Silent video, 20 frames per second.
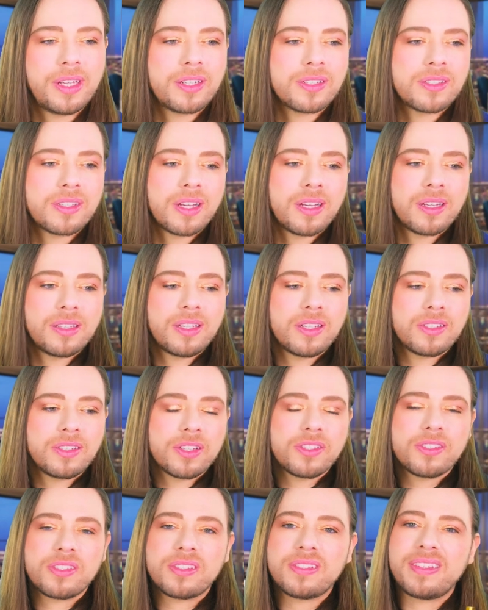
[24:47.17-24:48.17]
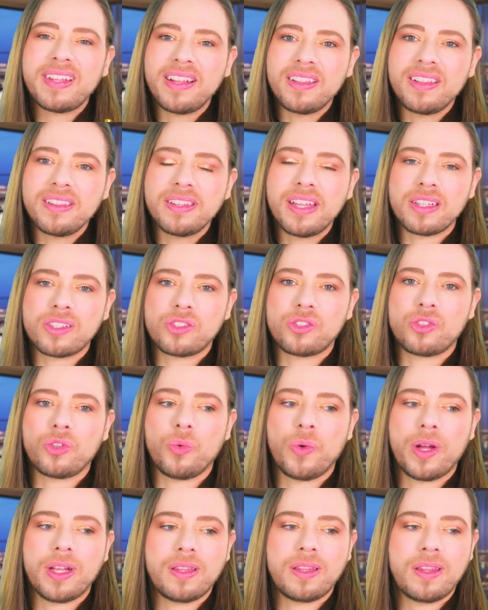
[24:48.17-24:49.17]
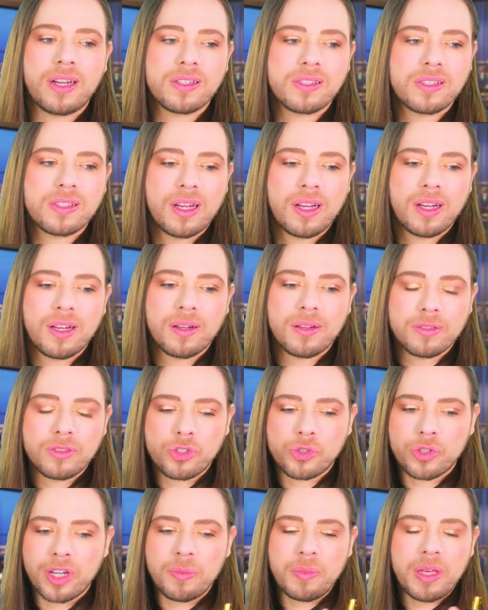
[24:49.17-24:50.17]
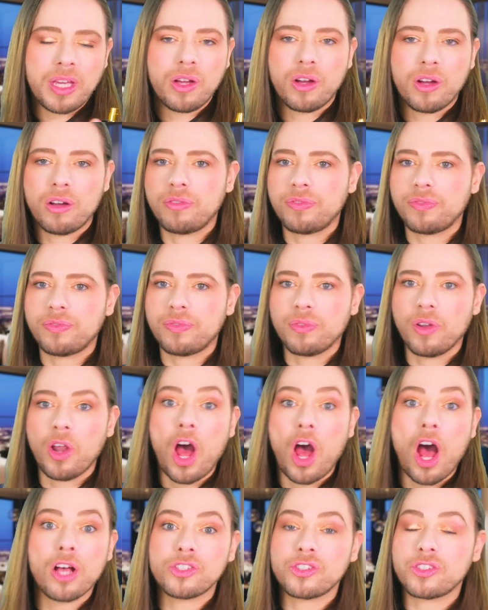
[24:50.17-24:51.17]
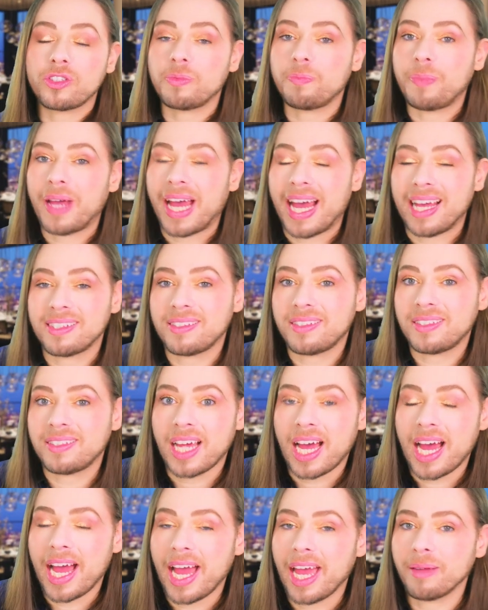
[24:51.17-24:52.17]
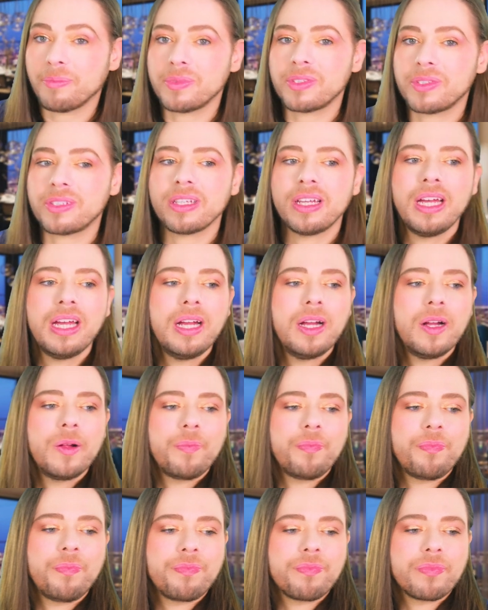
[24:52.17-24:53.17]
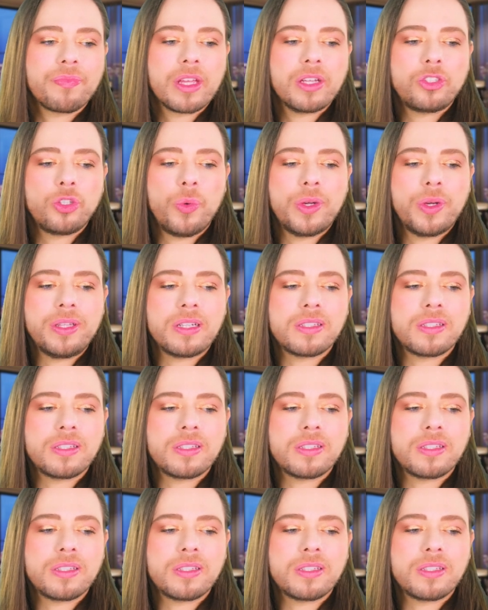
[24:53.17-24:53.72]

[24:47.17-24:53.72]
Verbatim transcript: There's a there's a stillness to it. There's a dreaming of lost past times mm, to it.